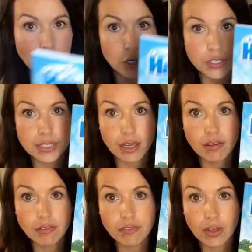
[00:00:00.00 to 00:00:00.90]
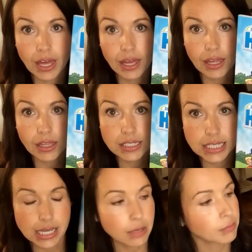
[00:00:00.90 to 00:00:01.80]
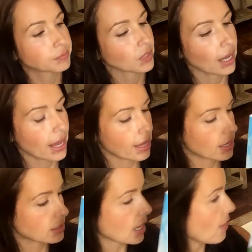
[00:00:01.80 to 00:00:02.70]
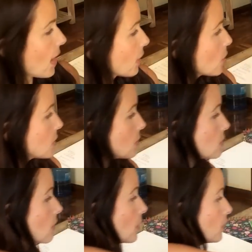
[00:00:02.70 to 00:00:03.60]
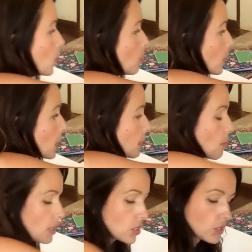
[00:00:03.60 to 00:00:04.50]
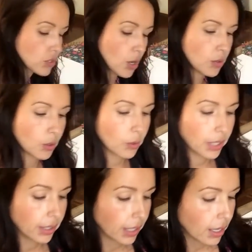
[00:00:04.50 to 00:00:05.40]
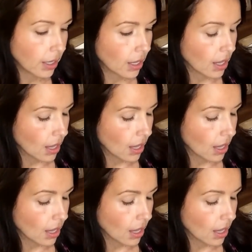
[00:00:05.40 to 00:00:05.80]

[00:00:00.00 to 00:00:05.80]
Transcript: cursive D, and that goes into their notebook. And let me just show you quickly.